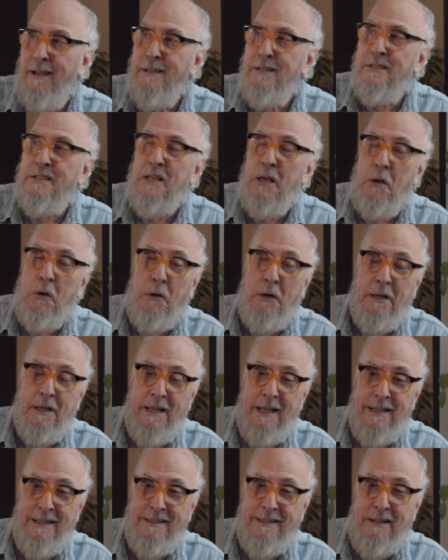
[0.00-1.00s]
So
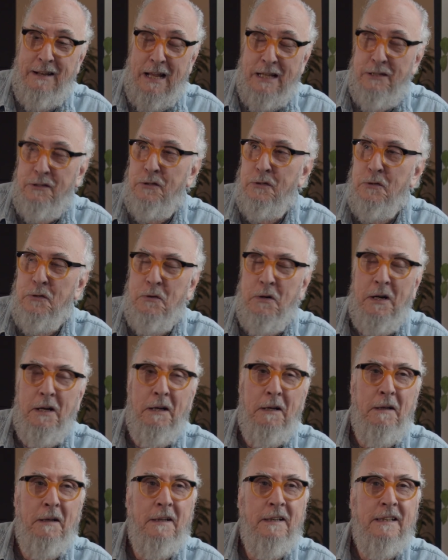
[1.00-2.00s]
I tried
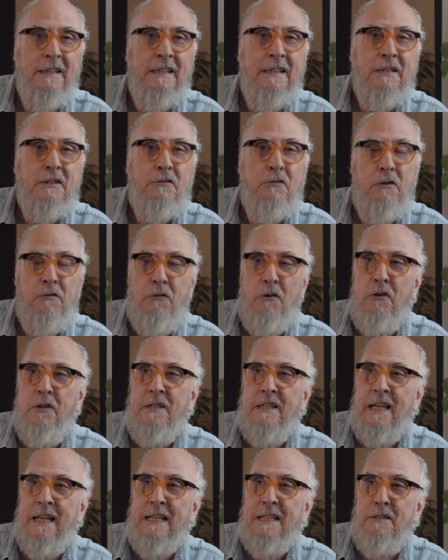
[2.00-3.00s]
to avoid
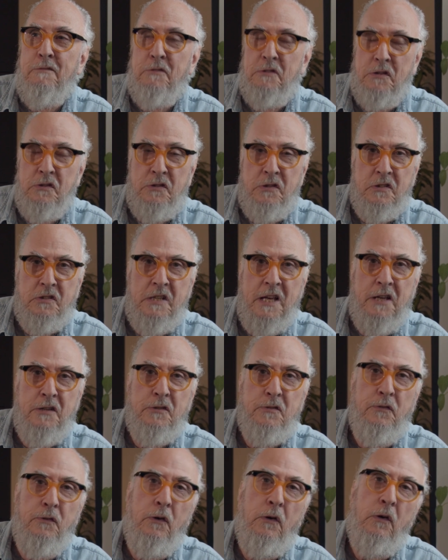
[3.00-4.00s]
that. It wasn't
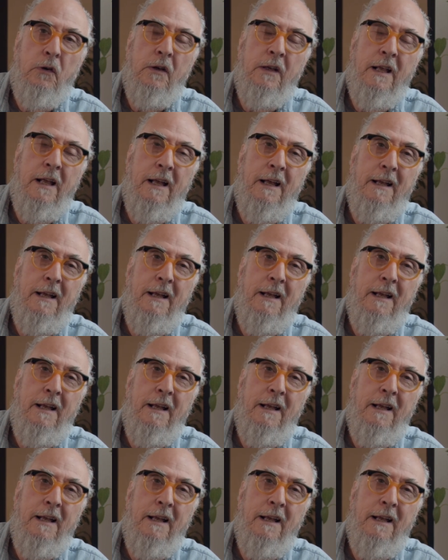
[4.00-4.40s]
successful.